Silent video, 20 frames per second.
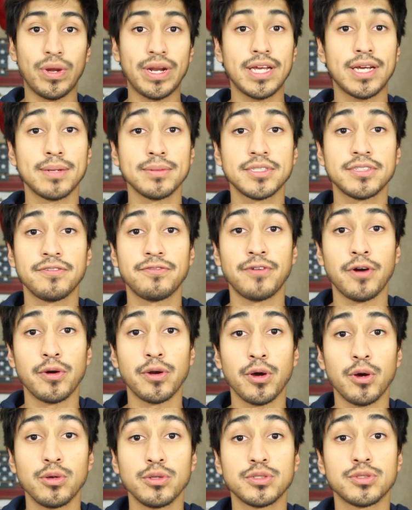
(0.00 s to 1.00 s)
When it comes to
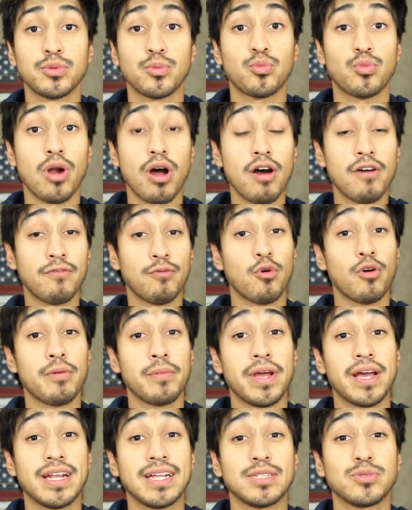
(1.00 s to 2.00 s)
photos, RAW
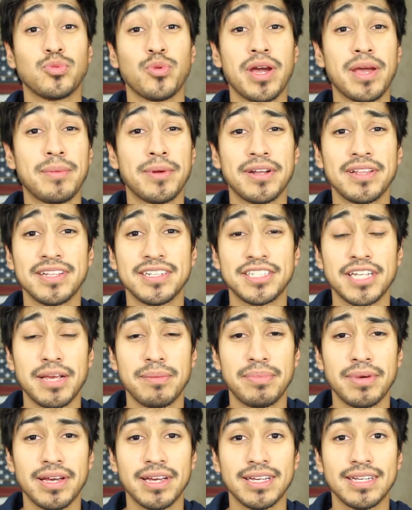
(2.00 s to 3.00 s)
format is way better than
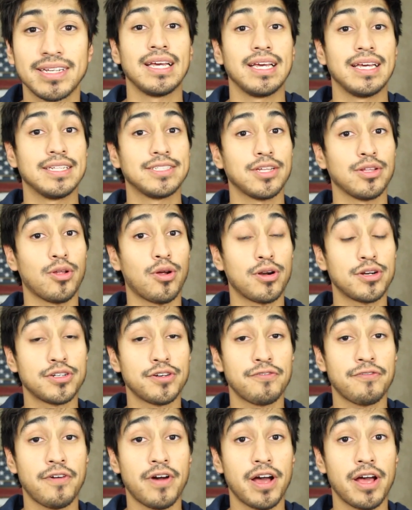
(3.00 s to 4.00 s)
JPEG. It is a
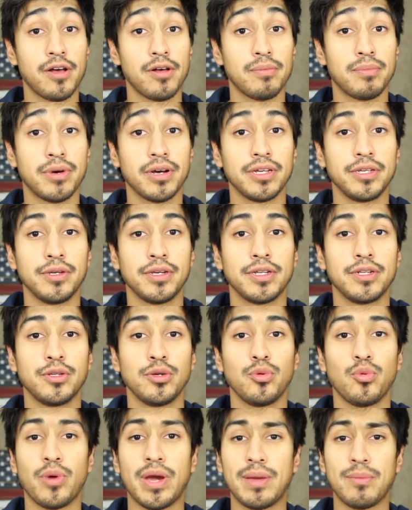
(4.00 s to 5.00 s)
larger file, but you can
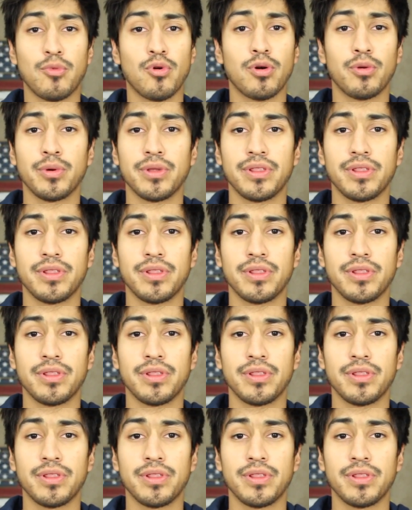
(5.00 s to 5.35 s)
do way more